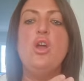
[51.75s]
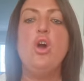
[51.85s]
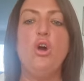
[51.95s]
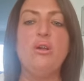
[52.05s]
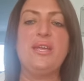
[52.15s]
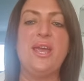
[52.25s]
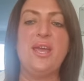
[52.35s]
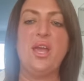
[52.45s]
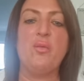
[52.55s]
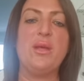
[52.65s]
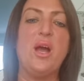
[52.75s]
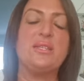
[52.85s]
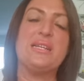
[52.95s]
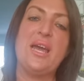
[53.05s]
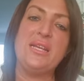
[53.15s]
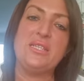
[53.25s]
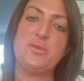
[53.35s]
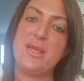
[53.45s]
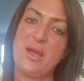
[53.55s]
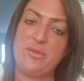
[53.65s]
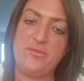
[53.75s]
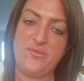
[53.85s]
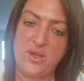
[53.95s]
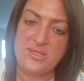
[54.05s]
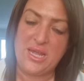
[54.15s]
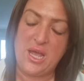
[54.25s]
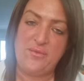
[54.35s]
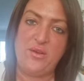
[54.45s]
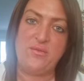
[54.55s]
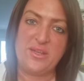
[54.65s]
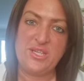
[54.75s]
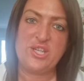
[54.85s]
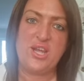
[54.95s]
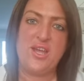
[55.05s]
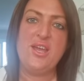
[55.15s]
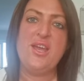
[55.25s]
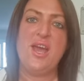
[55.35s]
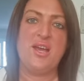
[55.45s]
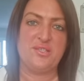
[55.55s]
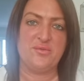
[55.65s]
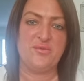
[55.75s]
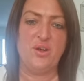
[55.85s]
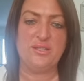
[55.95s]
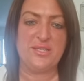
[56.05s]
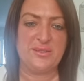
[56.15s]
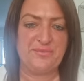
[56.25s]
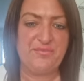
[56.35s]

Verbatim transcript: all year and we are delighted with how the first half of this year has unfolded.